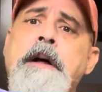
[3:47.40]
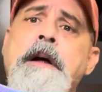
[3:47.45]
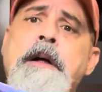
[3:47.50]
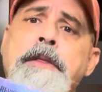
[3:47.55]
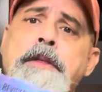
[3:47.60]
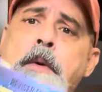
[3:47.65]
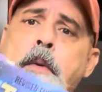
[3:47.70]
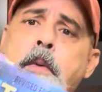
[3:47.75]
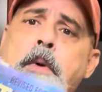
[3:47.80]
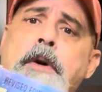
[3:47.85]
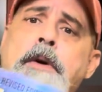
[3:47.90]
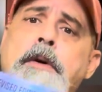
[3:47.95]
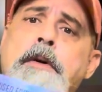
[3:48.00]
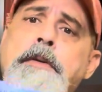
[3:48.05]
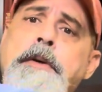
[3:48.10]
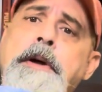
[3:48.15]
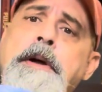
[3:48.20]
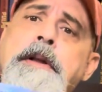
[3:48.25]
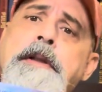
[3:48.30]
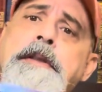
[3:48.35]
The
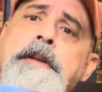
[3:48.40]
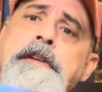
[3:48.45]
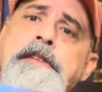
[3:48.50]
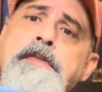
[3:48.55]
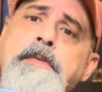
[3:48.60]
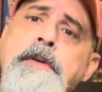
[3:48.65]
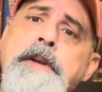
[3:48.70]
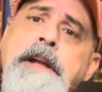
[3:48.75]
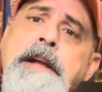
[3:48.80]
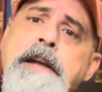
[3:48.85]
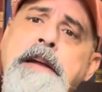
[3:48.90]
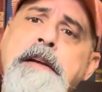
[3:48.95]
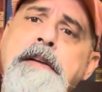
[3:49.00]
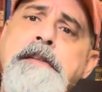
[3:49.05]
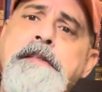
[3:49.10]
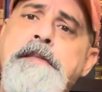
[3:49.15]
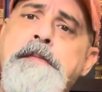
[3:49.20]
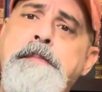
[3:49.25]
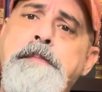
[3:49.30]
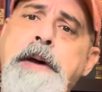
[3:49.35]
world. This one
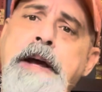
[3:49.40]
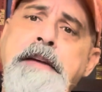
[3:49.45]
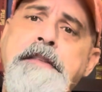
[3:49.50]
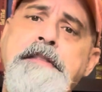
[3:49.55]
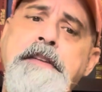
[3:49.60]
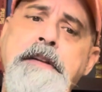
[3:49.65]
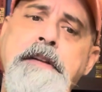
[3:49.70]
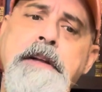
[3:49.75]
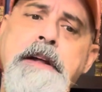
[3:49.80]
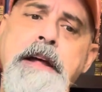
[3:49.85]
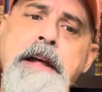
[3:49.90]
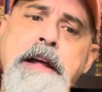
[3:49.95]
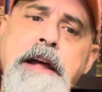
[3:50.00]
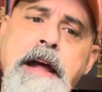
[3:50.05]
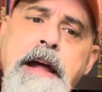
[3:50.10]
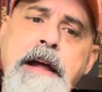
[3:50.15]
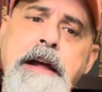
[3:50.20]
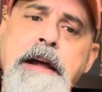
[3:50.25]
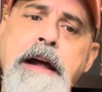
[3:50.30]
is basically